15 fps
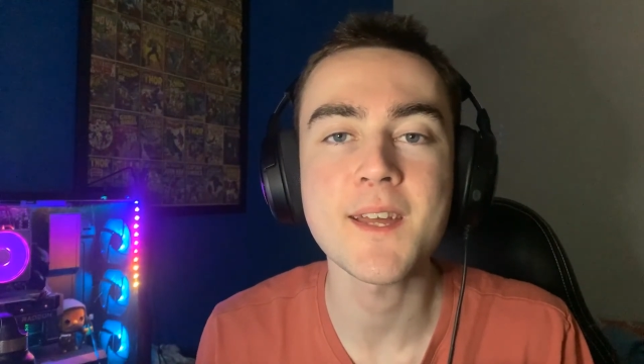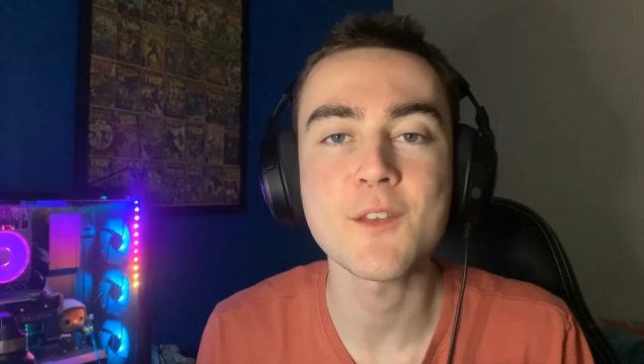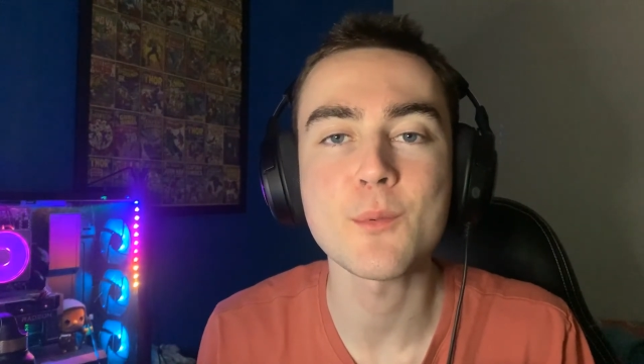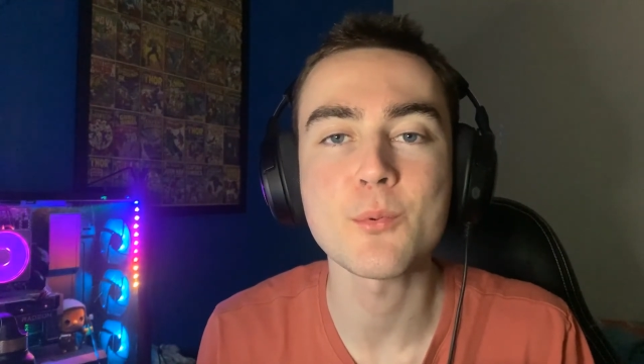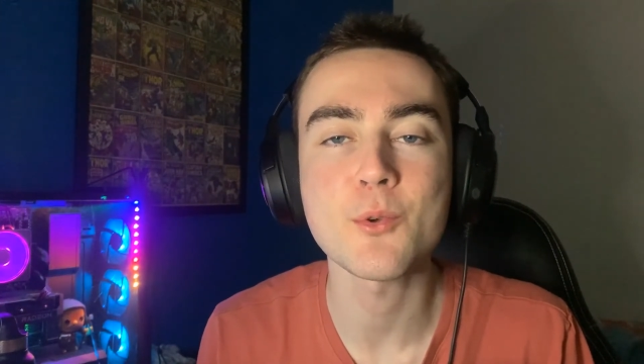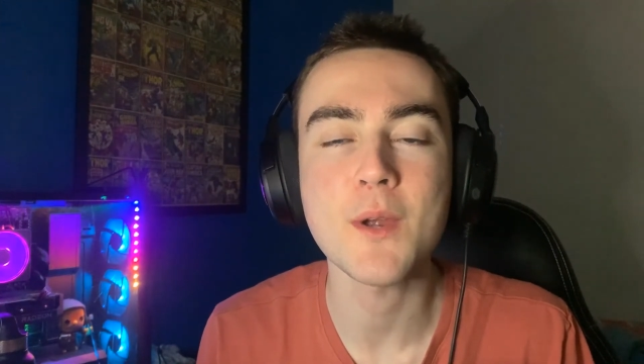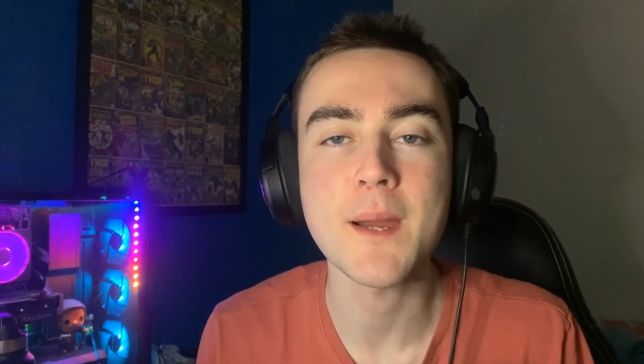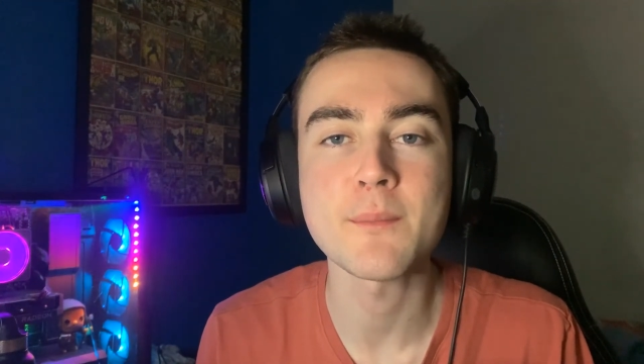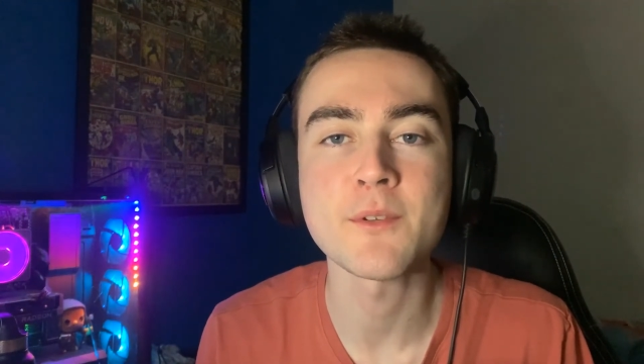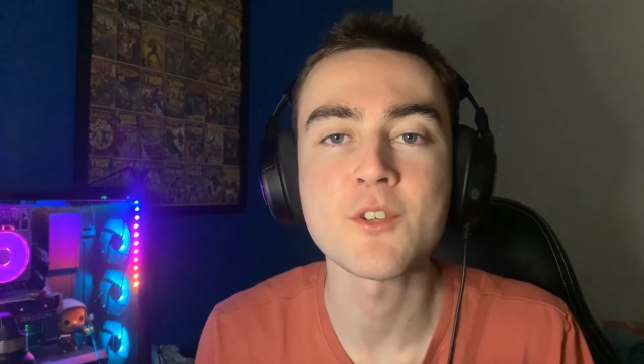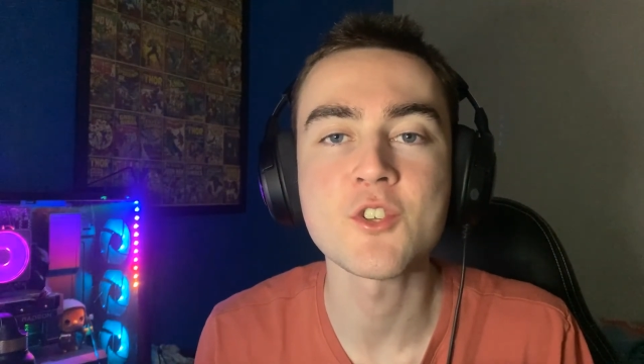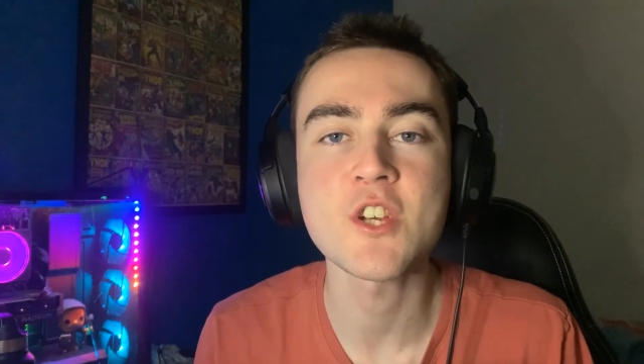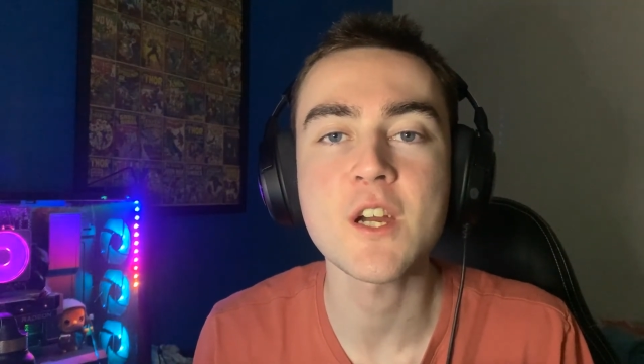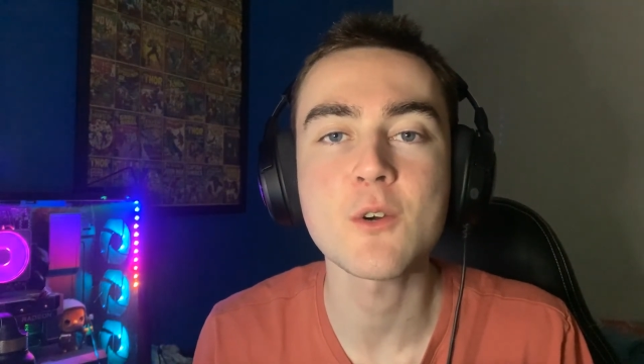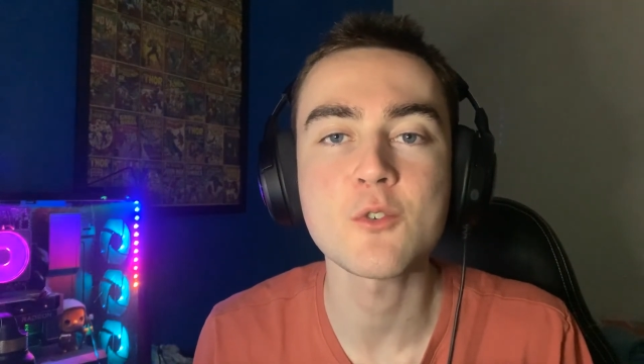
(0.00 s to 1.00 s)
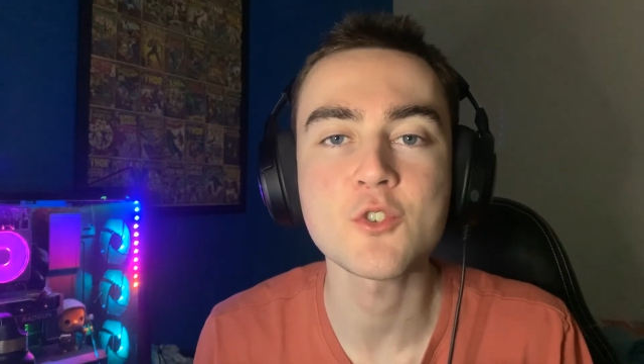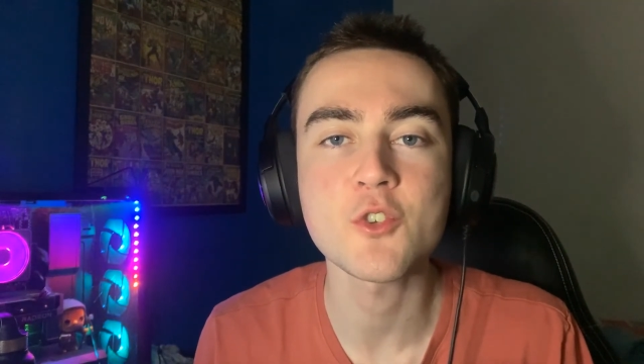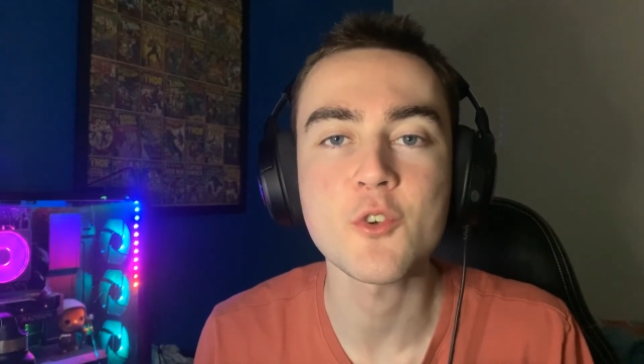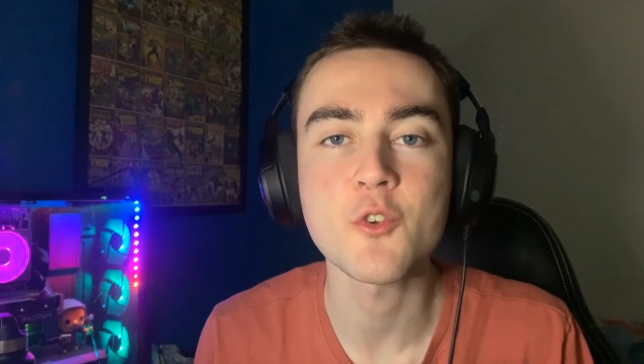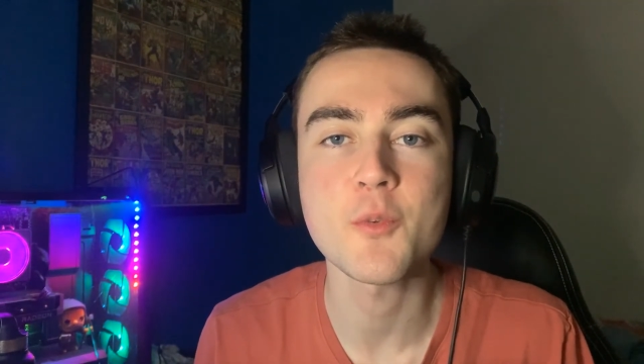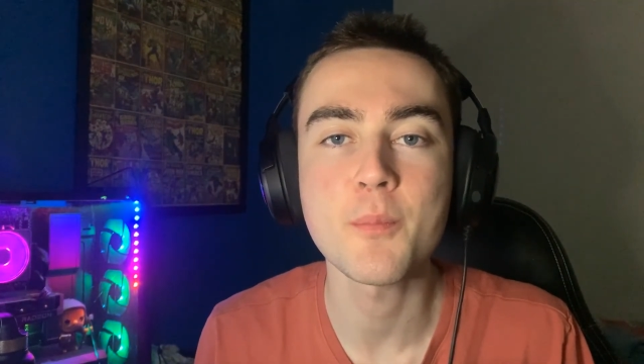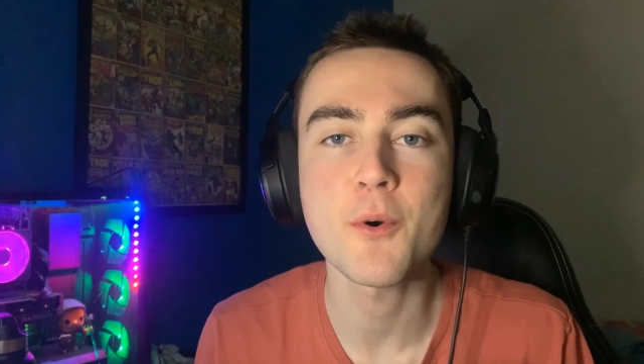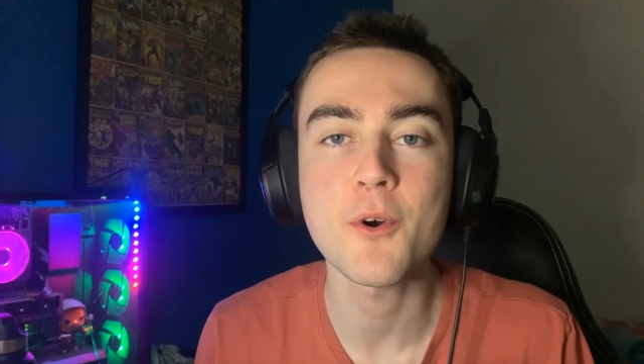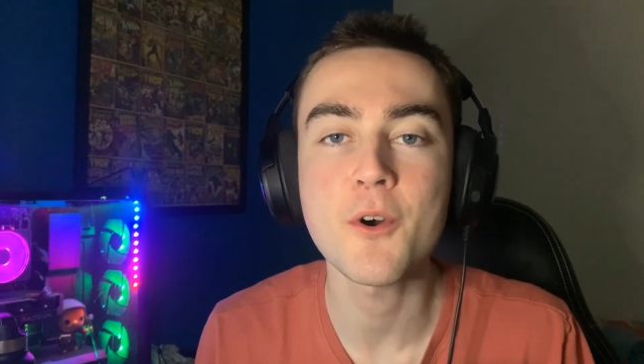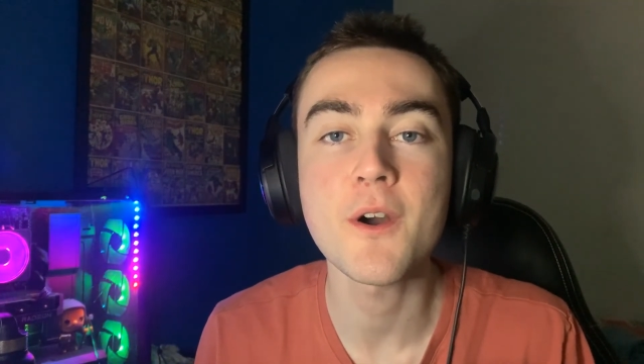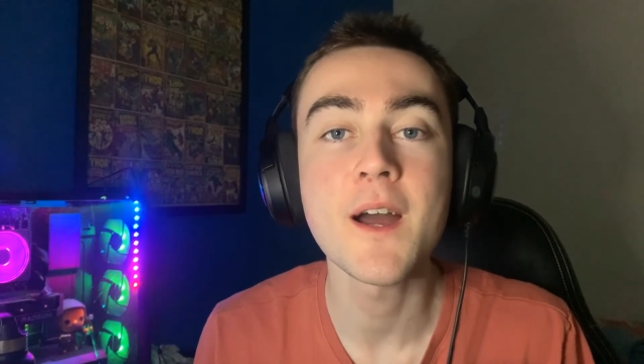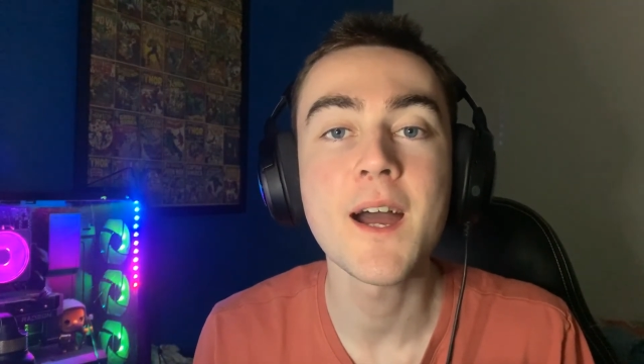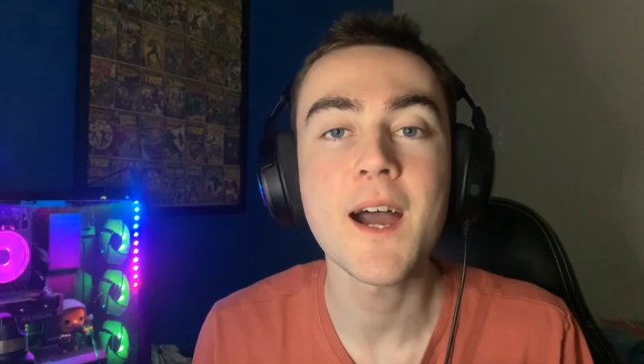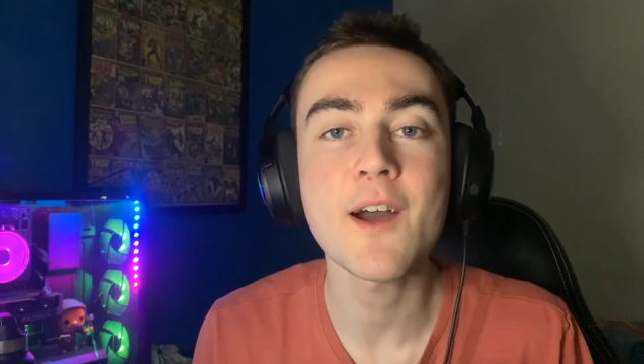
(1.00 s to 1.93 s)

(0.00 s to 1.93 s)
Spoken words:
and subscribe to the channel to show your support.